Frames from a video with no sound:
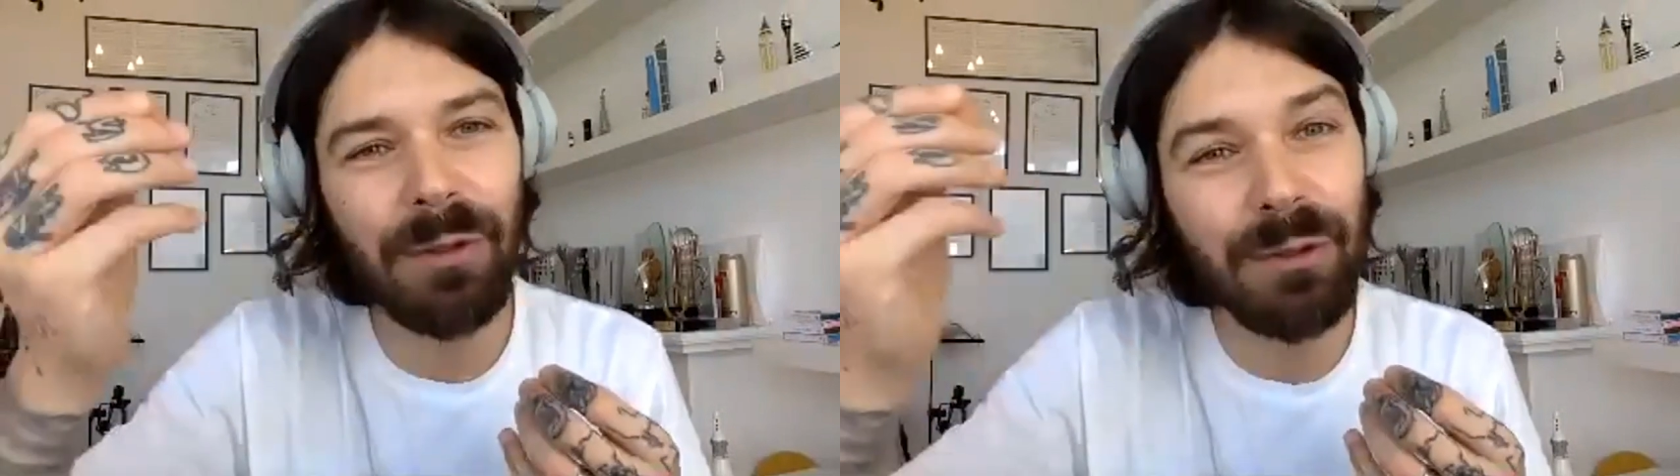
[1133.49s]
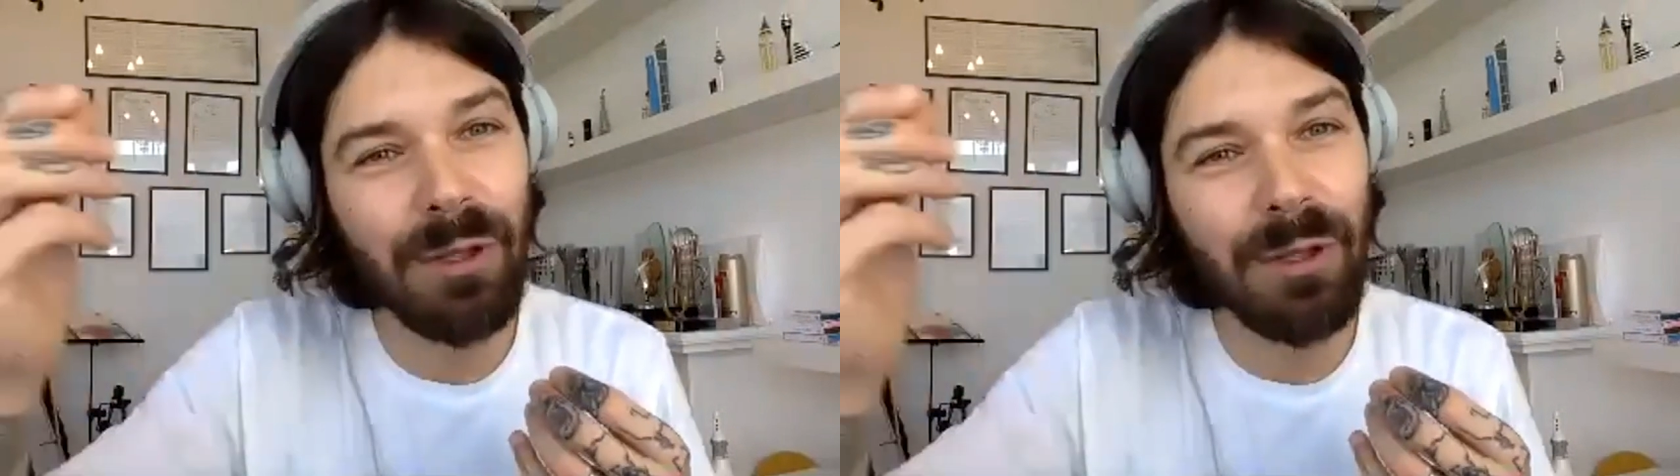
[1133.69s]

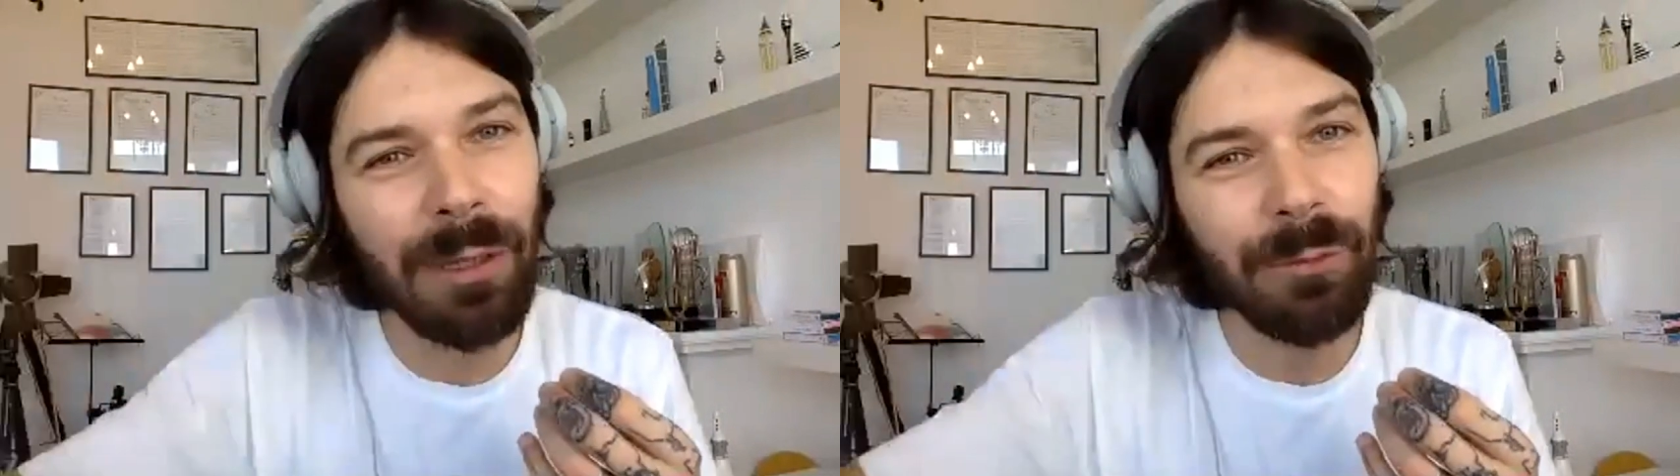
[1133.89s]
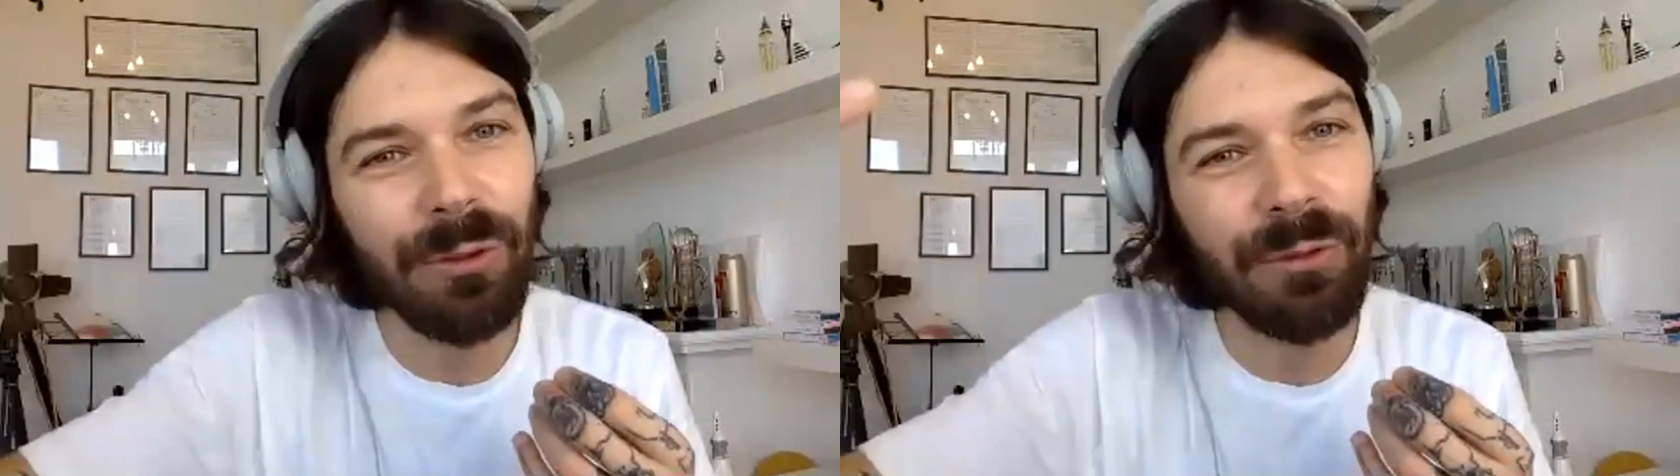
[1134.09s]
someone
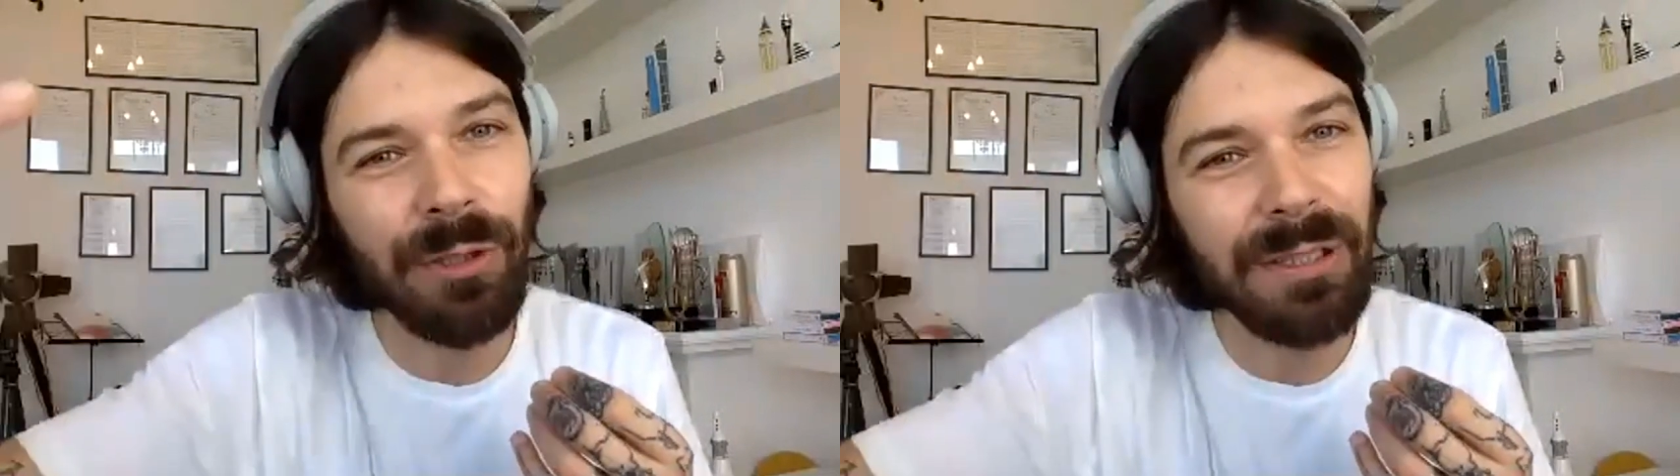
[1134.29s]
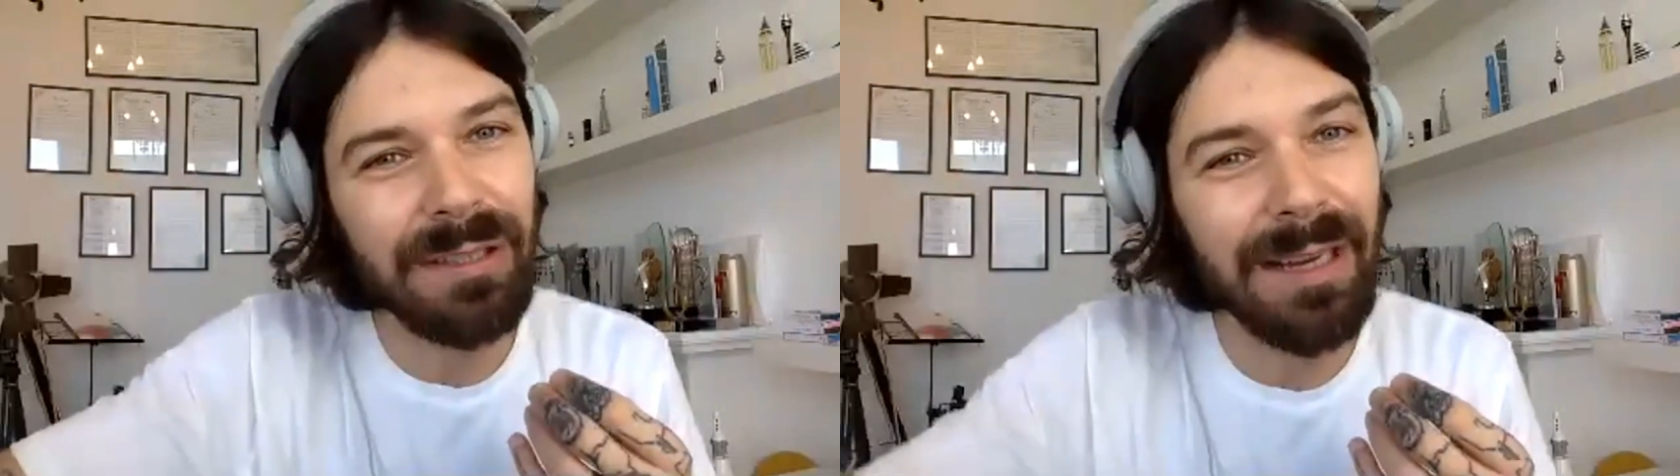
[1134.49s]
else is going
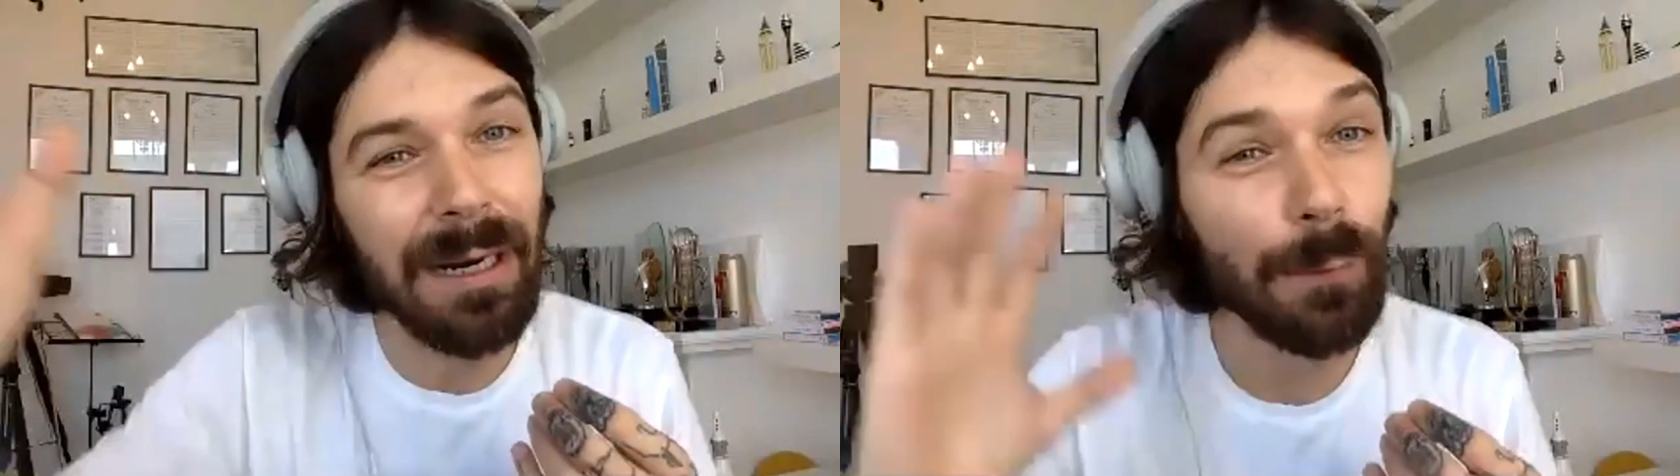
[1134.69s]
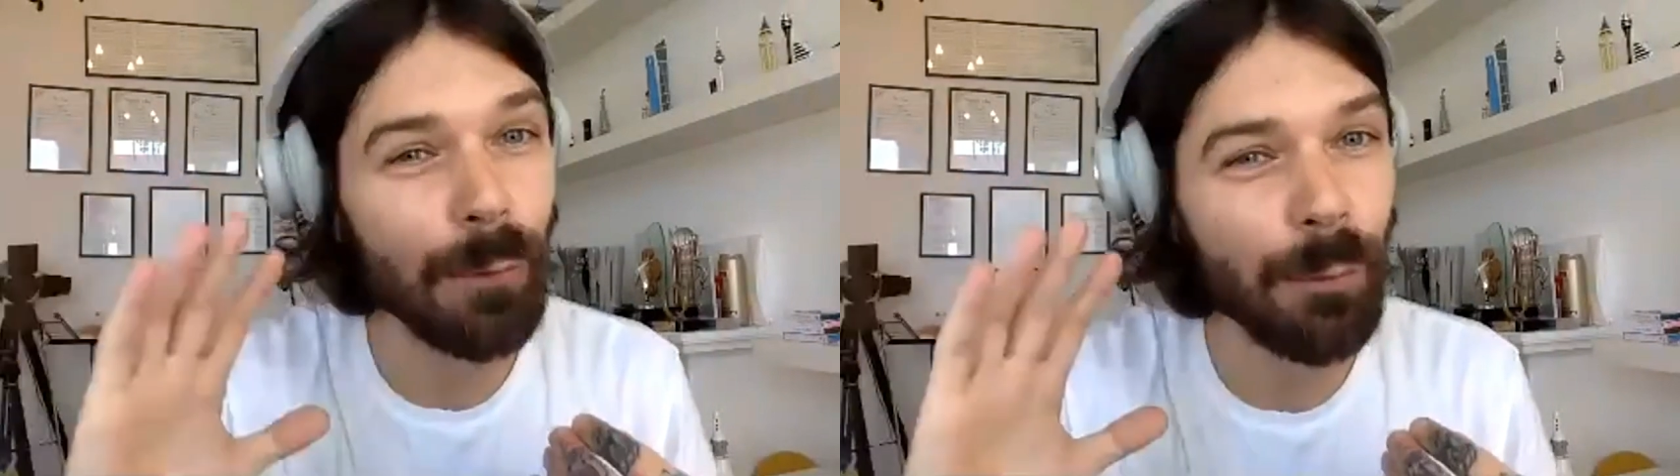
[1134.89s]
to
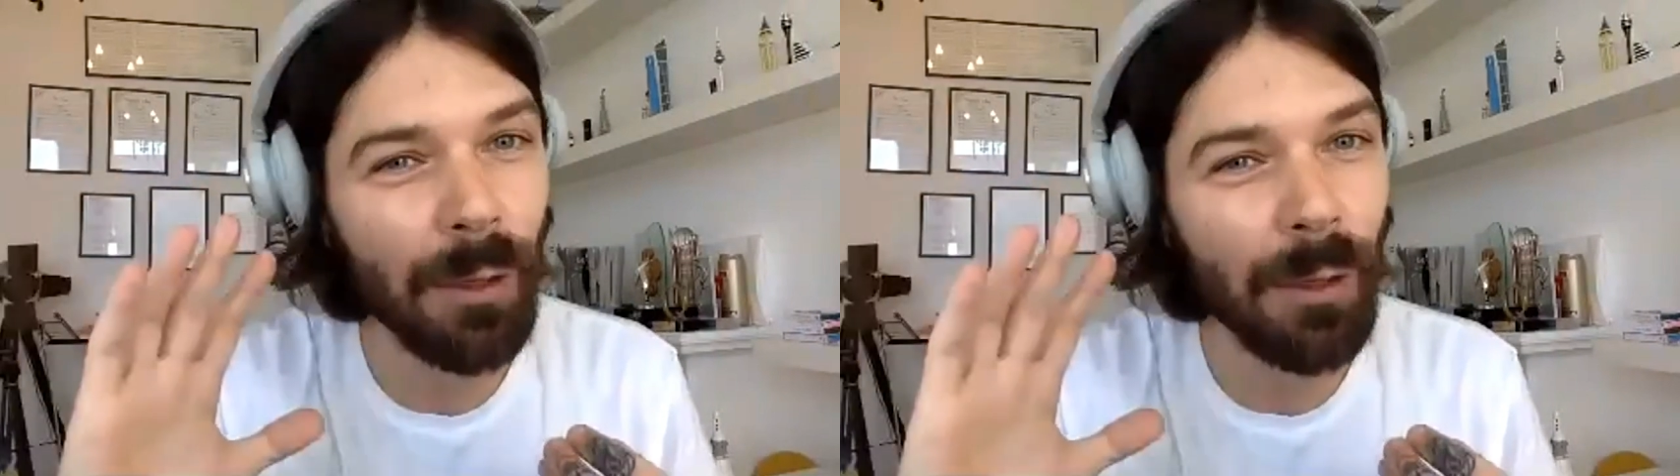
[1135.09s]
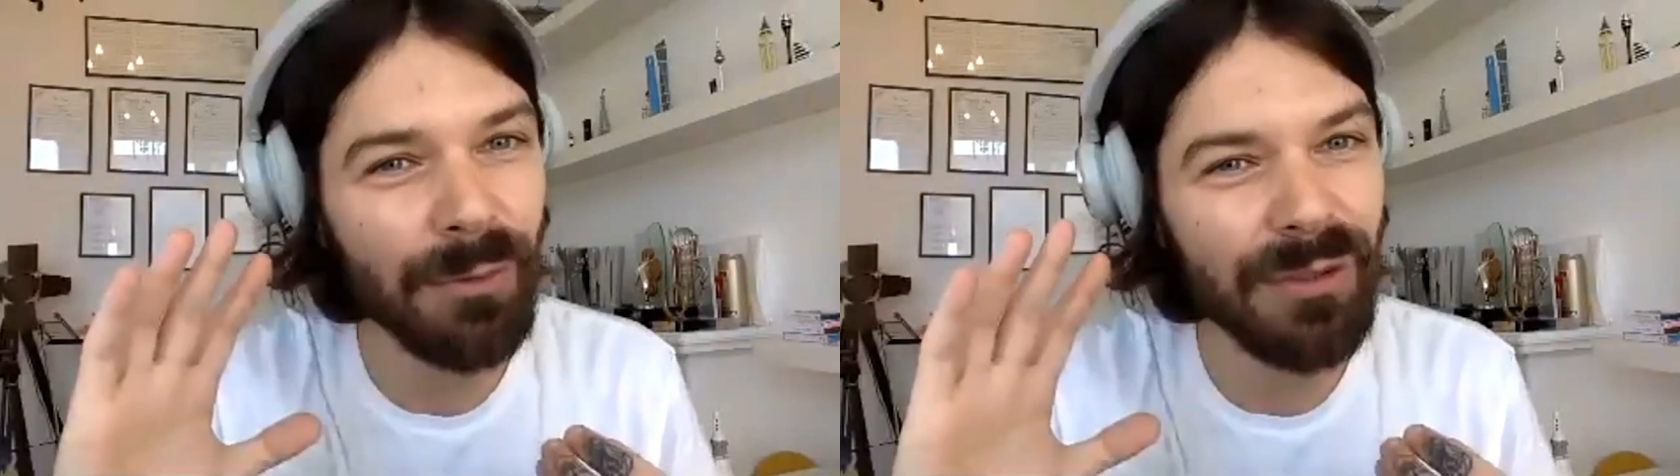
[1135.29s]
interpret
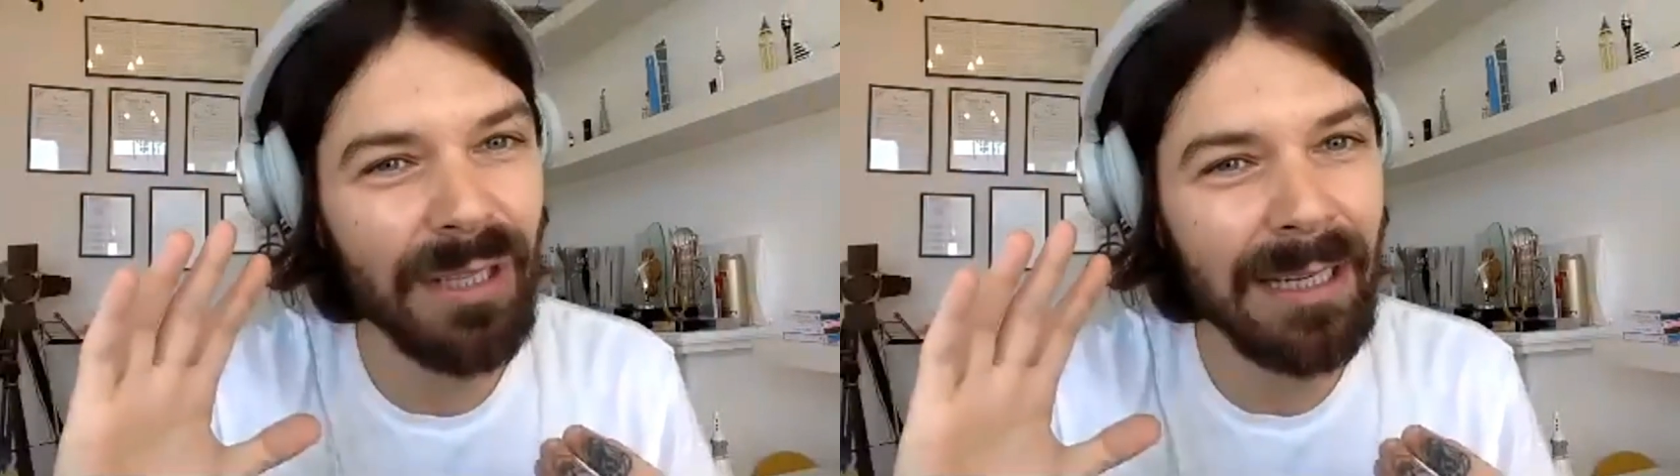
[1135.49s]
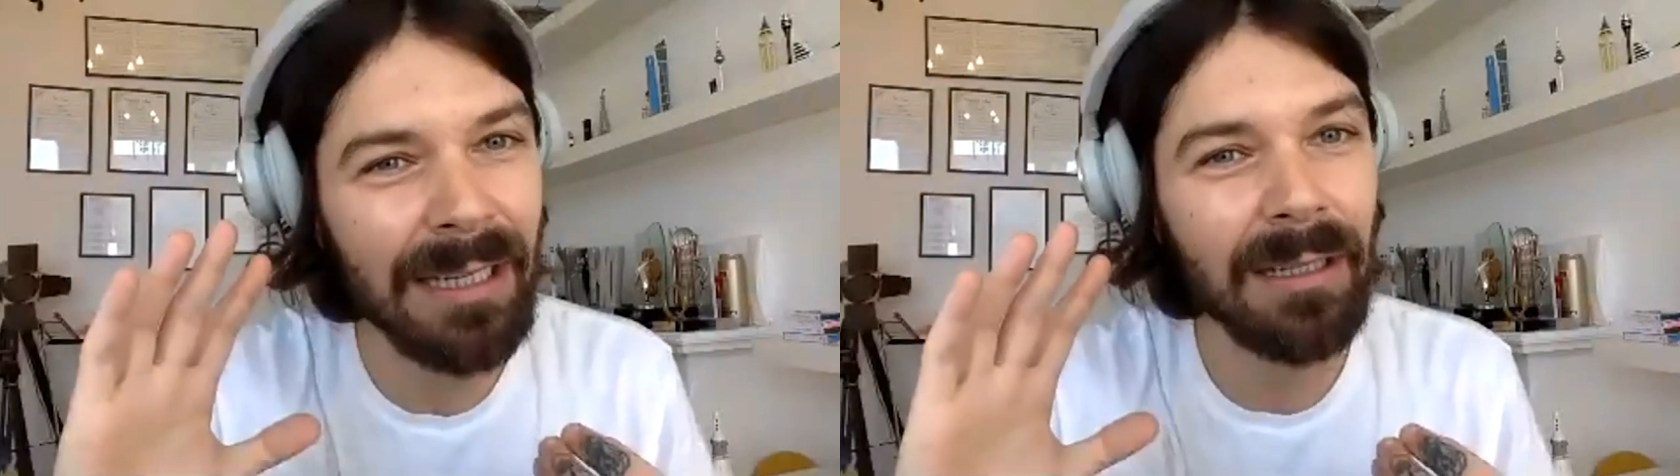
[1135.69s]
what I'm
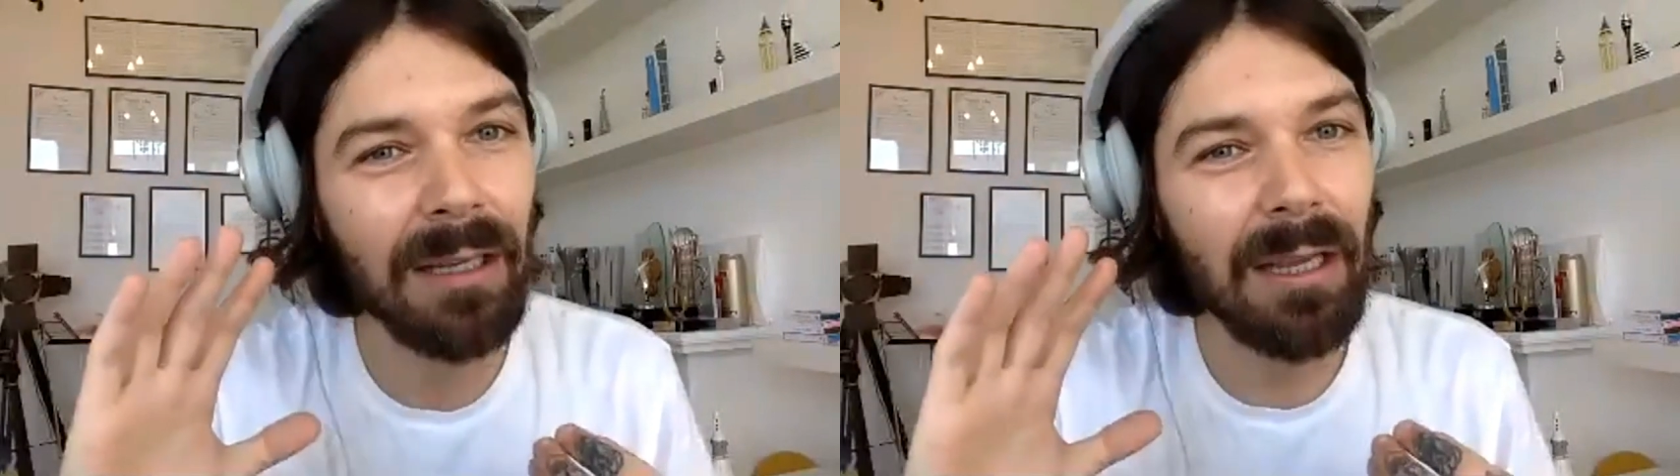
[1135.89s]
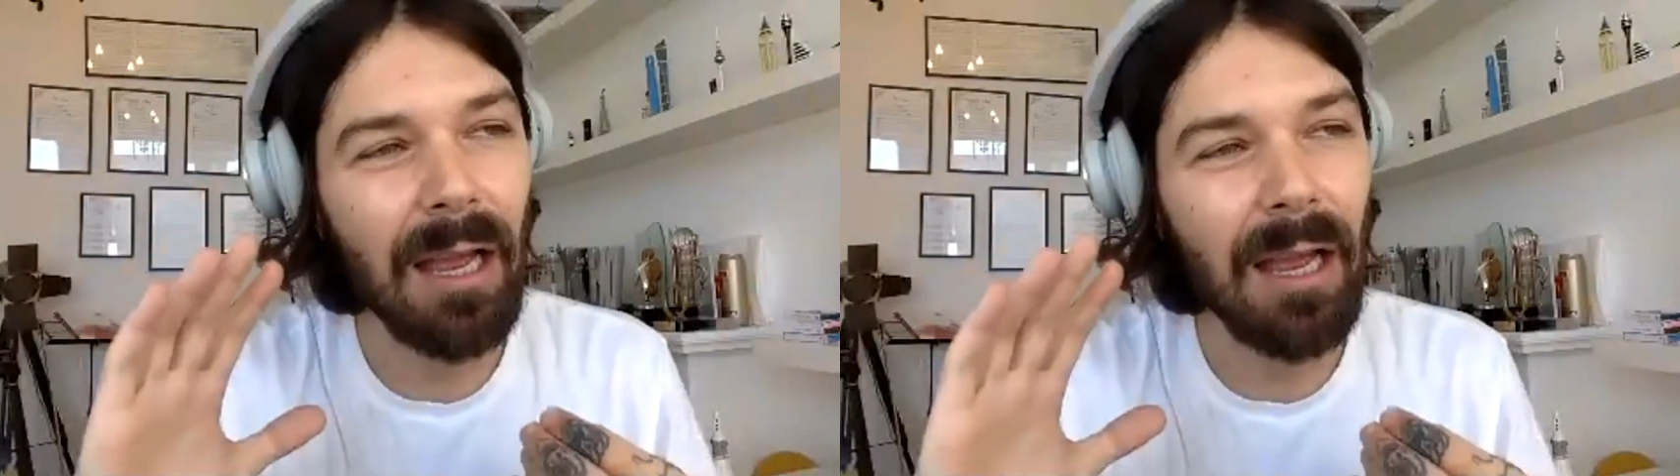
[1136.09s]
singing,